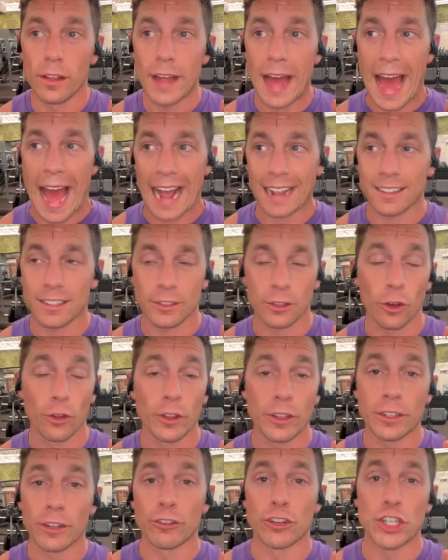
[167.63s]
access to all
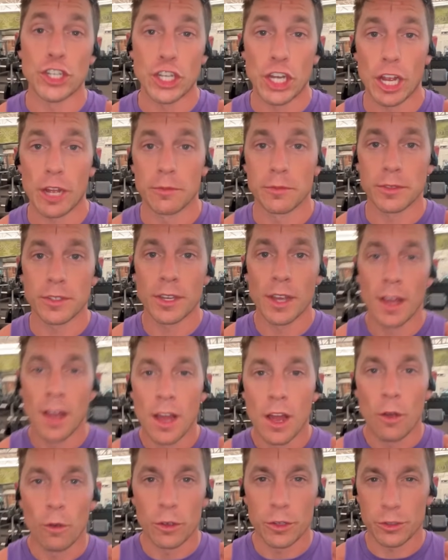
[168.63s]
these different gyms
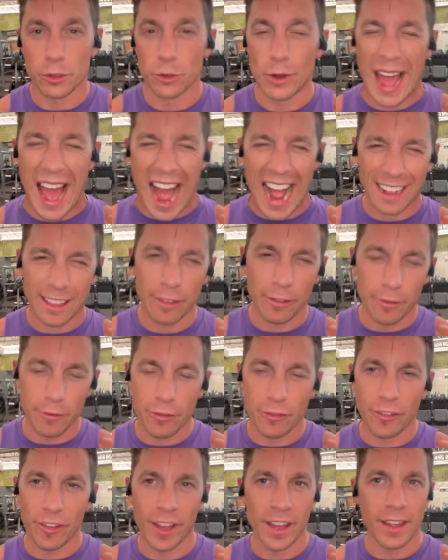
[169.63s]
was through Active and
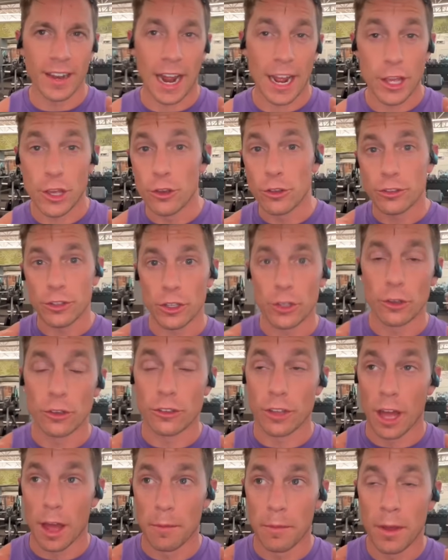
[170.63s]
Fit. I used to use
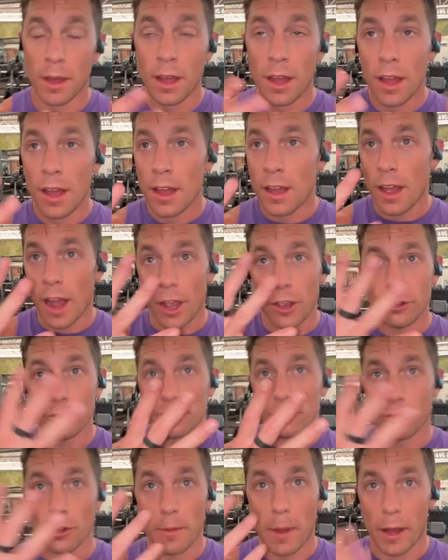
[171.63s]
them. I used
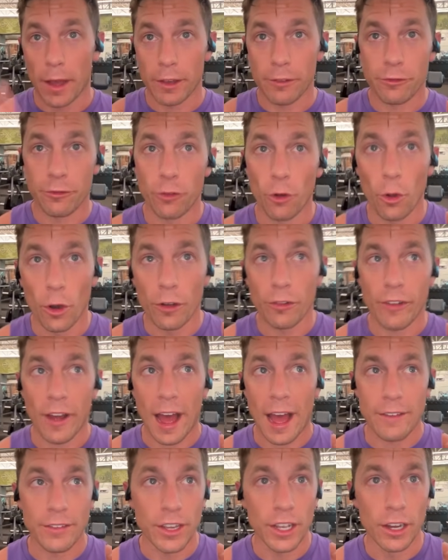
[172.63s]
them for about like 4 or
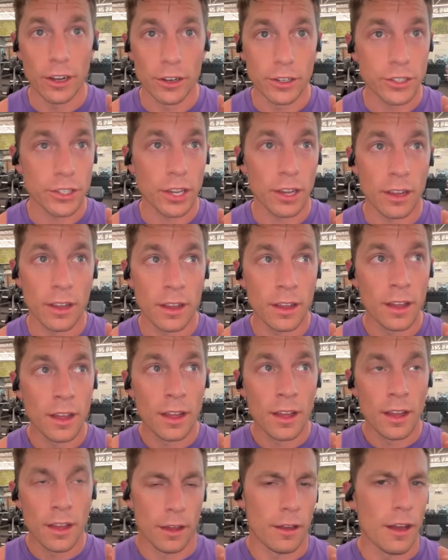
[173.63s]
5 years.
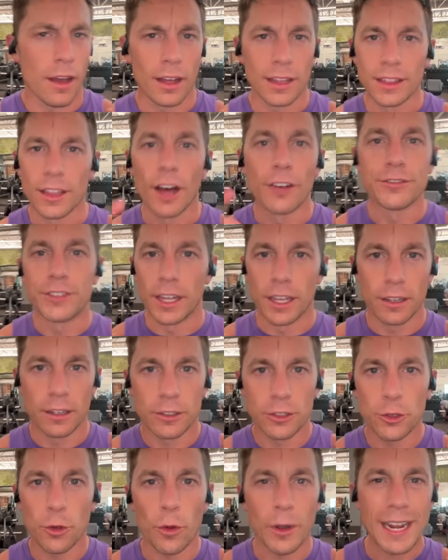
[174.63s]
Loved it.
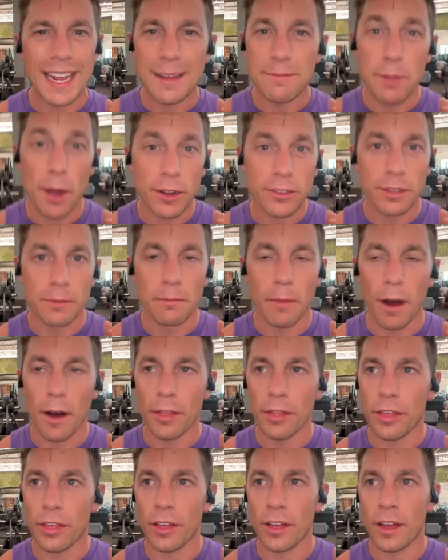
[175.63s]
28 bucks a
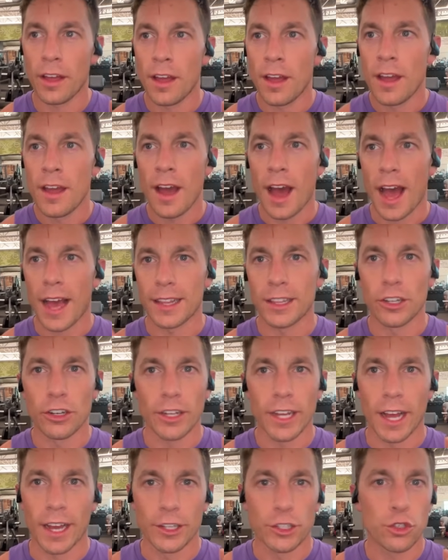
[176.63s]
month. I
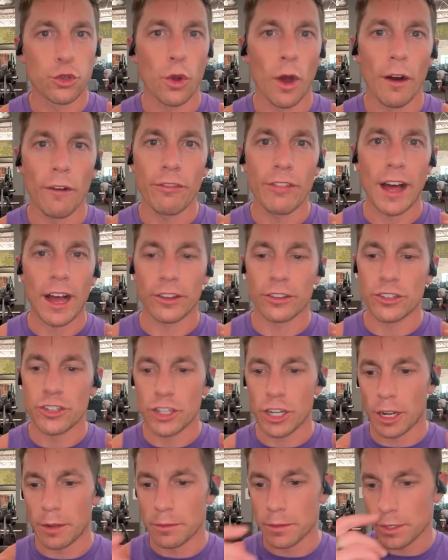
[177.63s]
literally got like 12,000
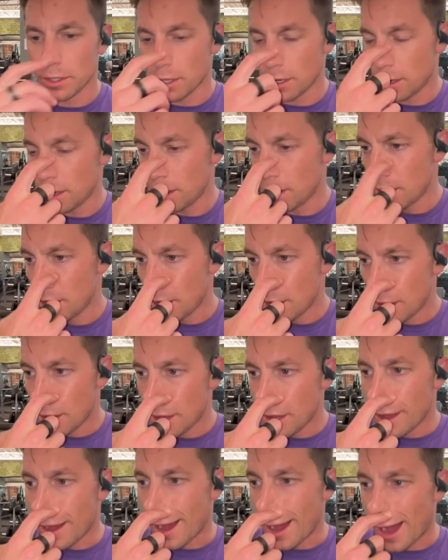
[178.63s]
gyms
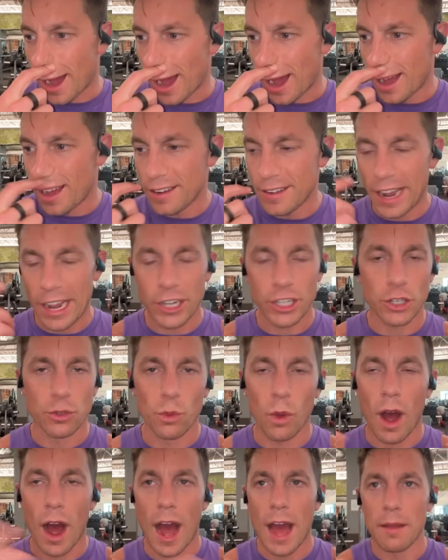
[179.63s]

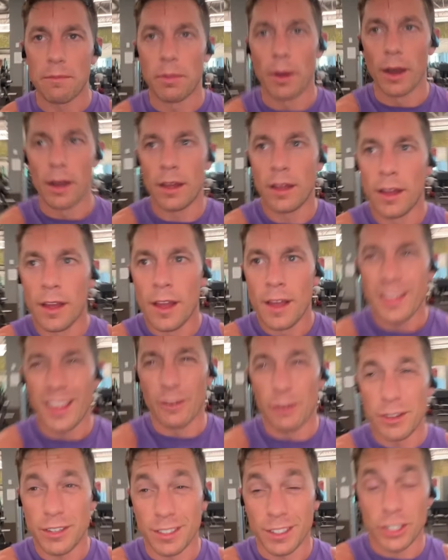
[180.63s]
nationwide, but they
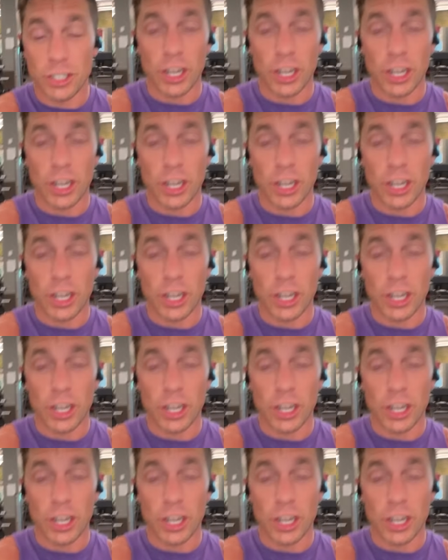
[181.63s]
recently